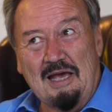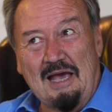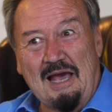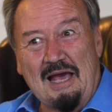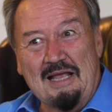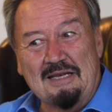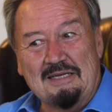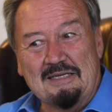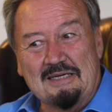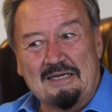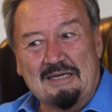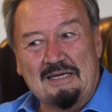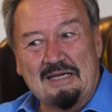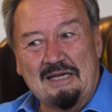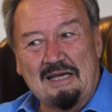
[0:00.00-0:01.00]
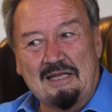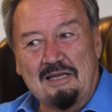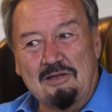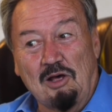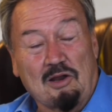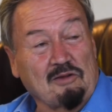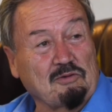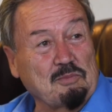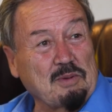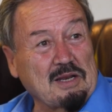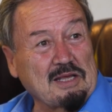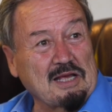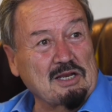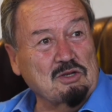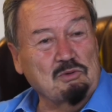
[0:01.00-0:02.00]
And uh, not everybody
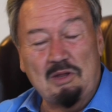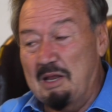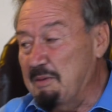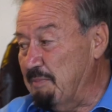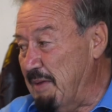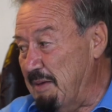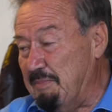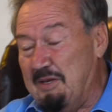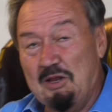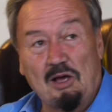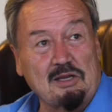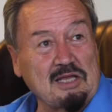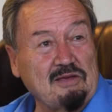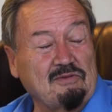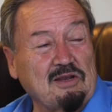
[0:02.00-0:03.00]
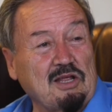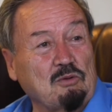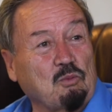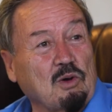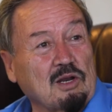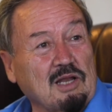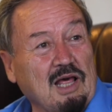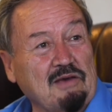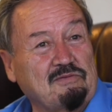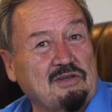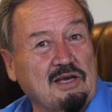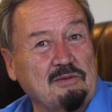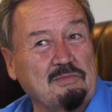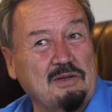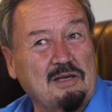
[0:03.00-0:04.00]
can do it, and maybe not even in one
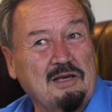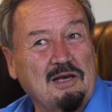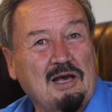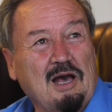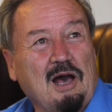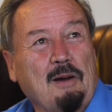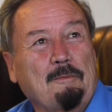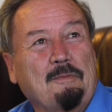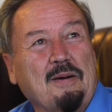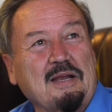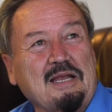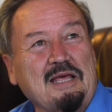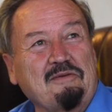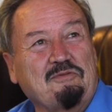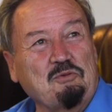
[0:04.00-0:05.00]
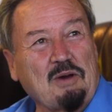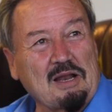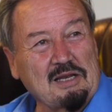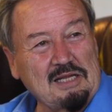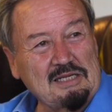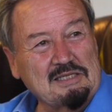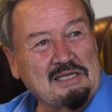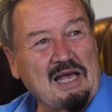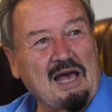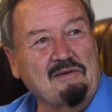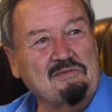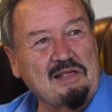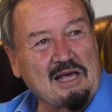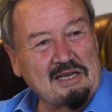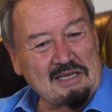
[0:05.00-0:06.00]
lifetime. But if you at least
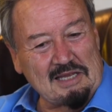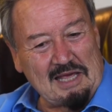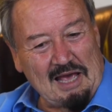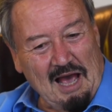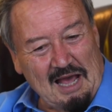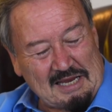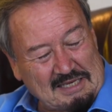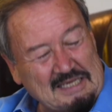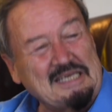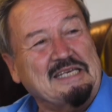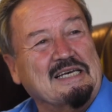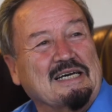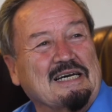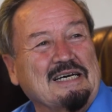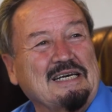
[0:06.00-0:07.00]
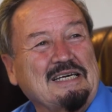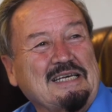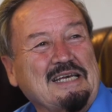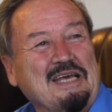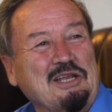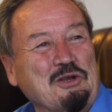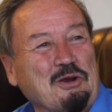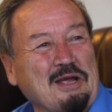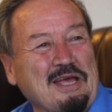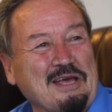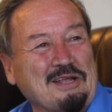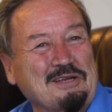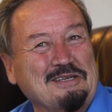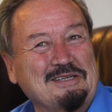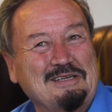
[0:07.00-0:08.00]
have that idea in your
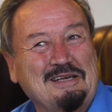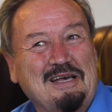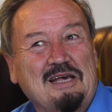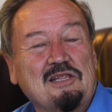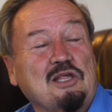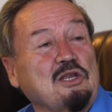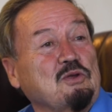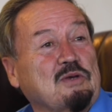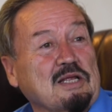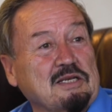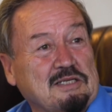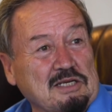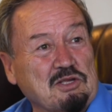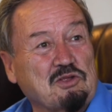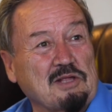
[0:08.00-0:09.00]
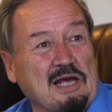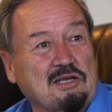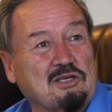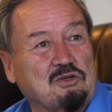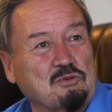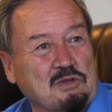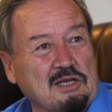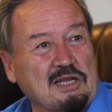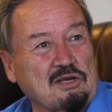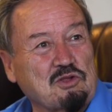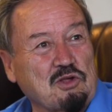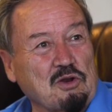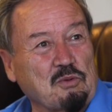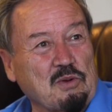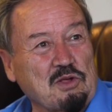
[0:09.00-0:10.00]
head, then you can teach that to the next
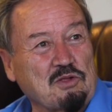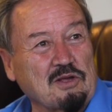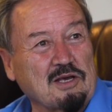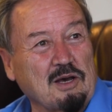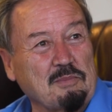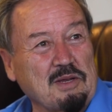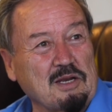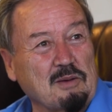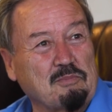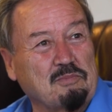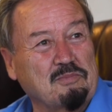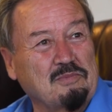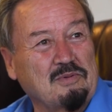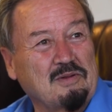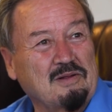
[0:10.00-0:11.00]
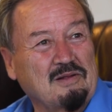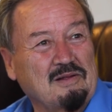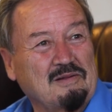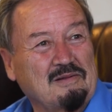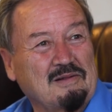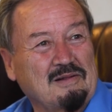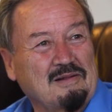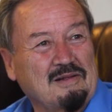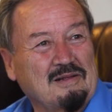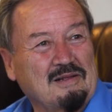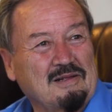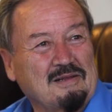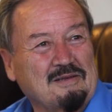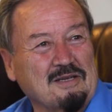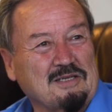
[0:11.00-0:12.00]
generation coming up
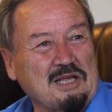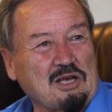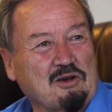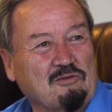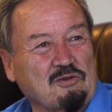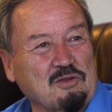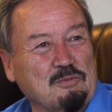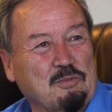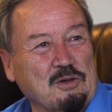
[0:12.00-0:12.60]
to take over the